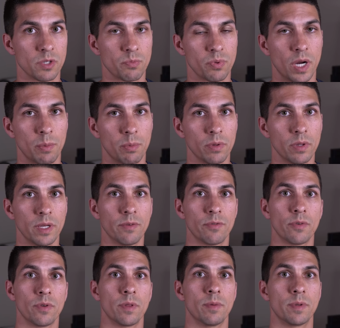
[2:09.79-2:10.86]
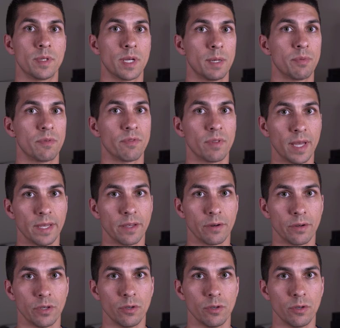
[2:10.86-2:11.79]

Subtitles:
properly for the type of light you're